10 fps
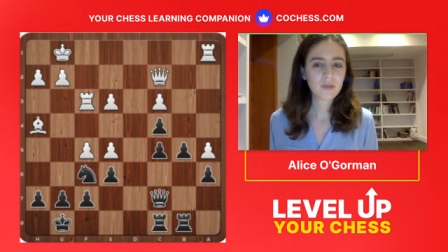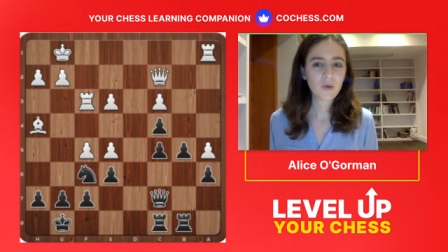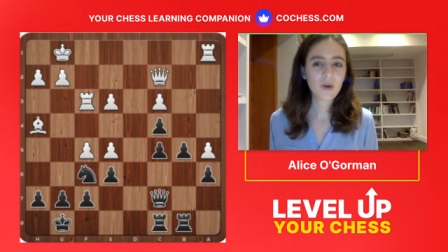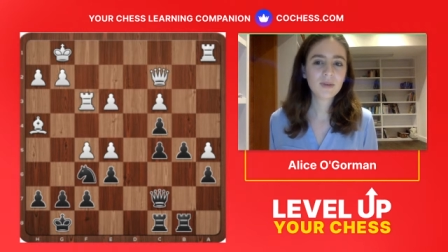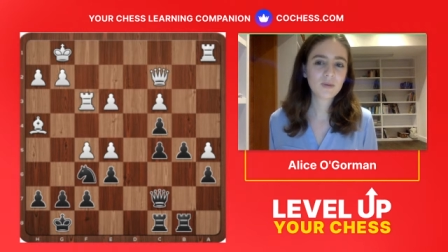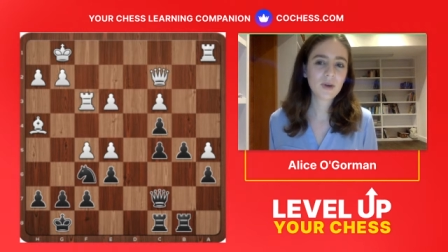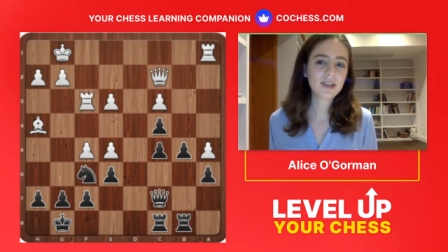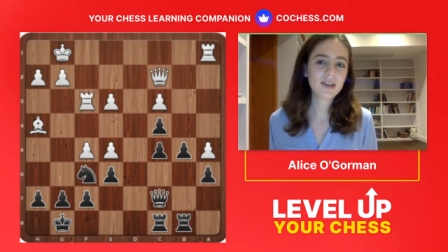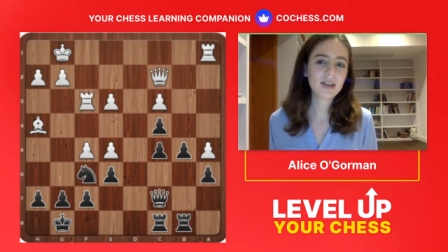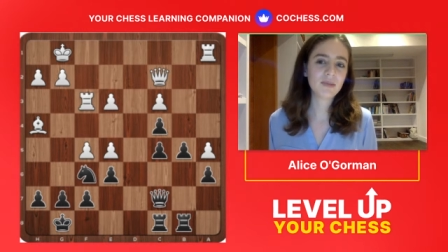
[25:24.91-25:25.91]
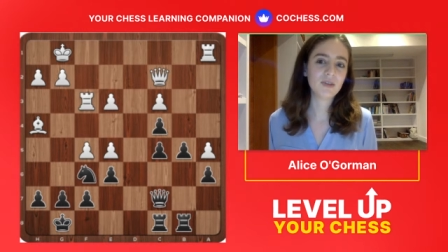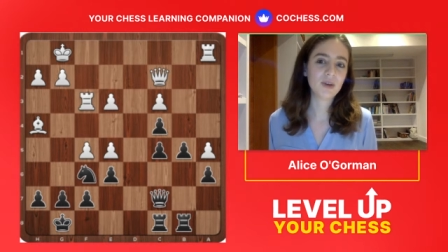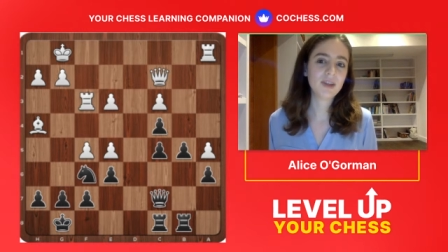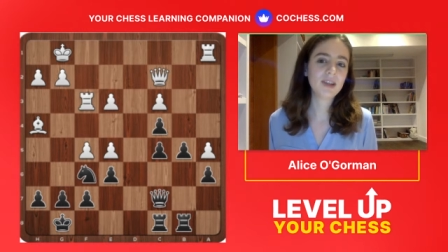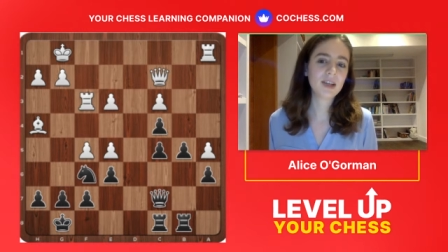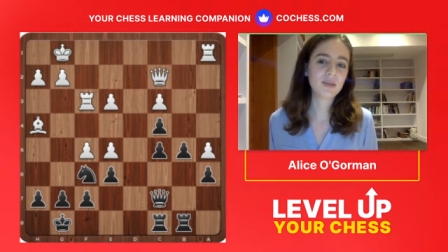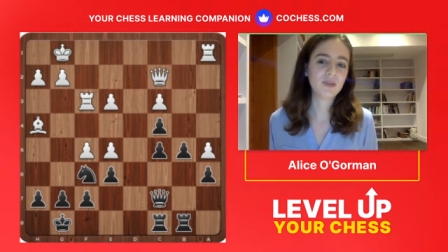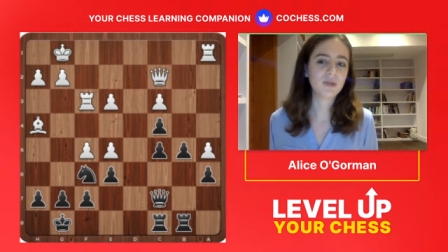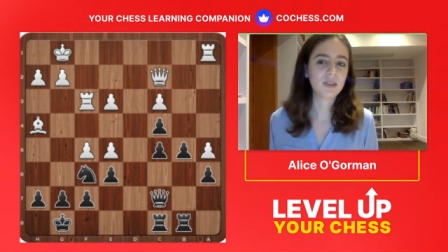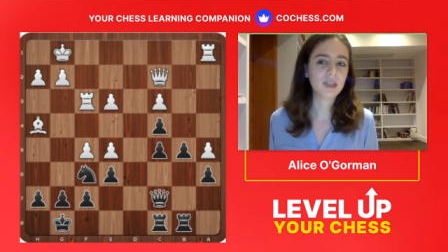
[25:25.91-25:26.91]
What was white's last move? White's last
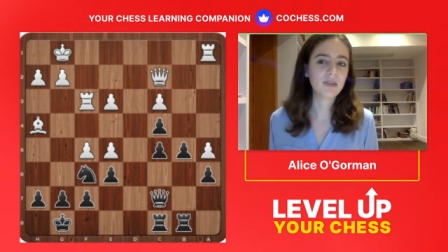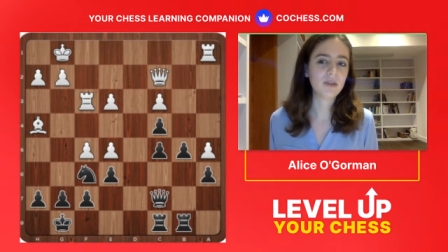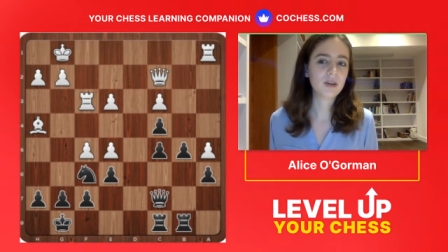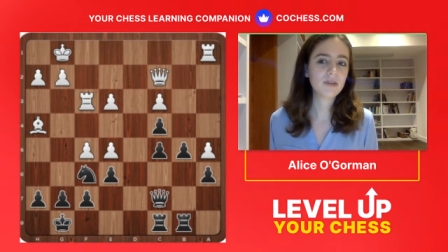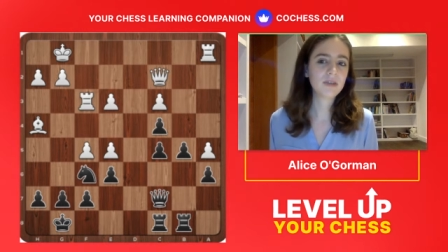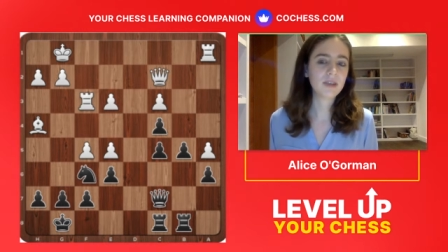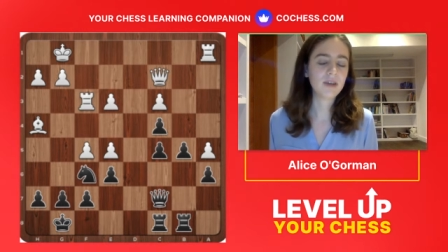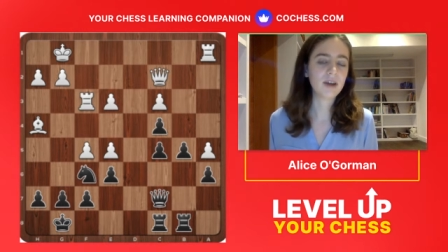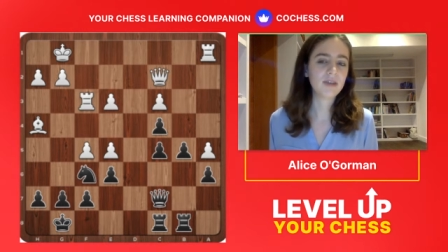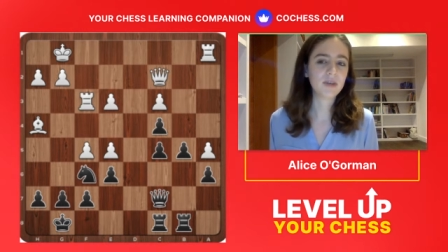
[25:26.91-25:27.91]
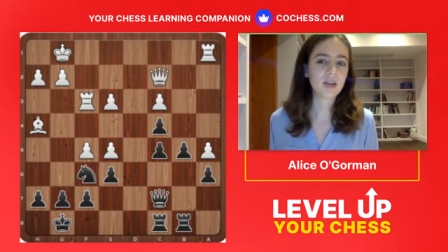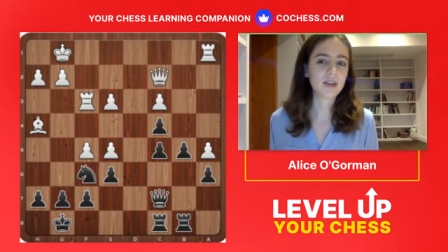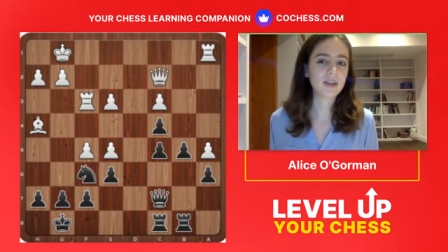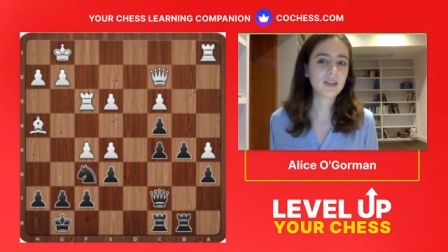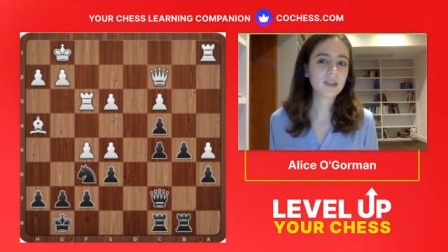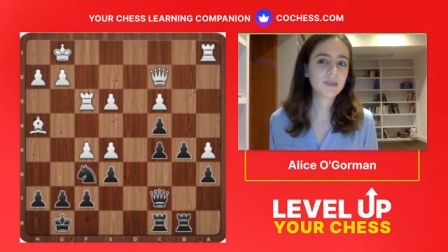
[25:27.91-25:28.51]
move was e5, e5 to attack the knight.